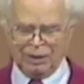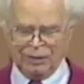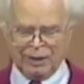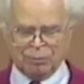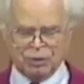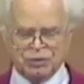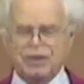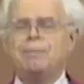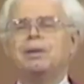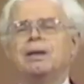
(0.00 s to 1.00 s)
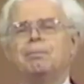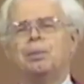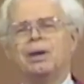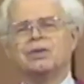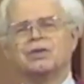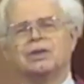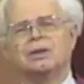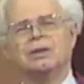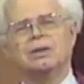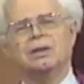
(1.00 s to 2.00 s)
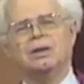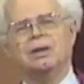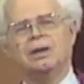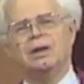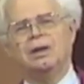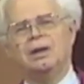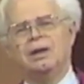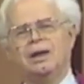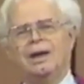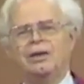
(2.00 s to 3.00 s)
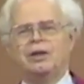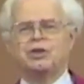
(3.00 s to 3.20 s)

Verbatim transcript: they were deeply impressed, and they